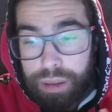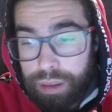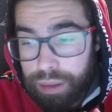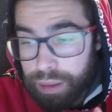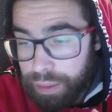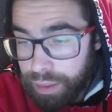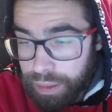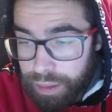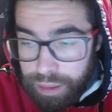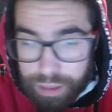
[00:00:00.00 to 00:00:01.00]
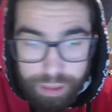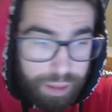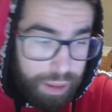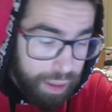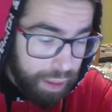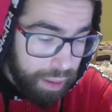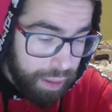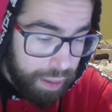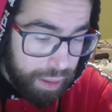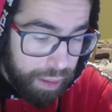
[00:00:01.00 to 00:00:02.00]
Nothing is said.